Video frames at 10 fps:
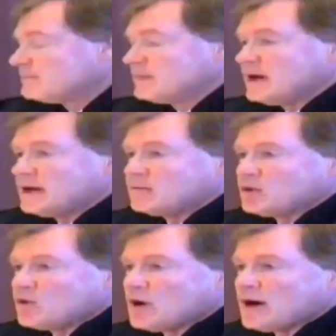I haven't
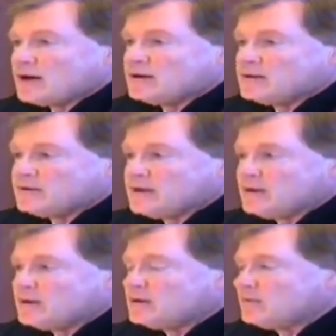had any problems
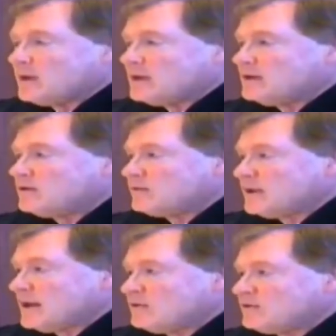with anybody yet,
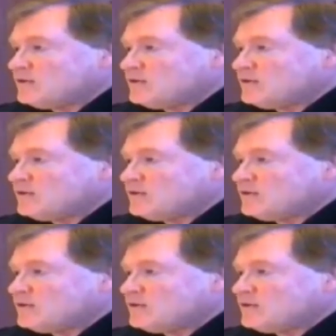actually.